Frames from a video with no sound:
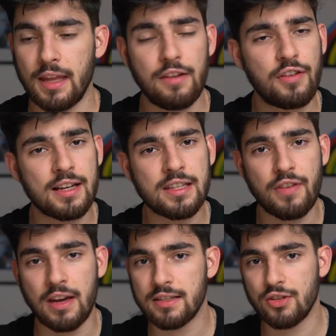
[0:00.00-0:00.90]
And if you guys have
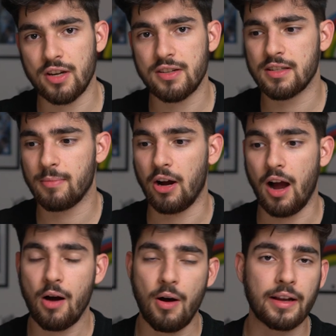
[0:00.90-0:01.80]
any suggestions about
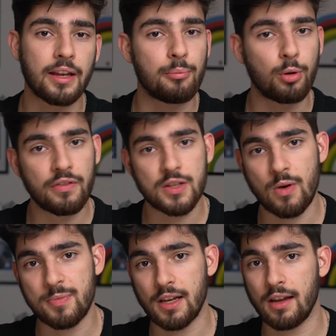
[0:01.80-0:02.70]
how I can improve this
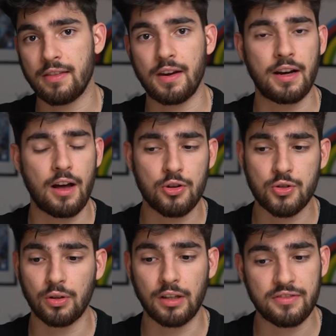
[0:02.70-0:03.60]
website, then I'd
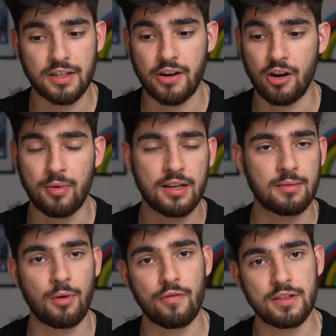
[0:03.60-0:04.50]
also love to hear it, because
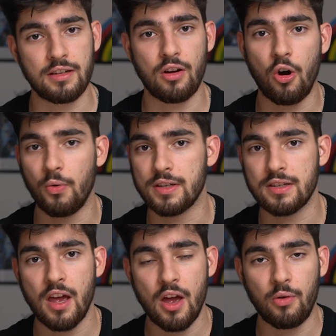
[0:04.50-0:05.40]
I'm obviously
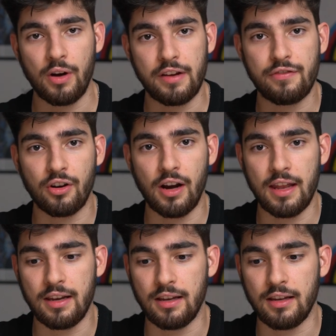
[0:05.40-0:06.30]
always ready for
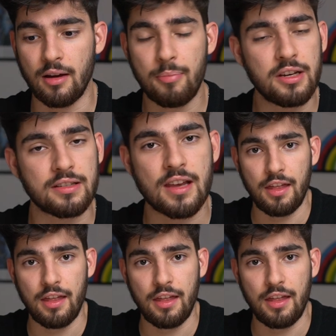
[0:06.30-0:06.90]
any opinions.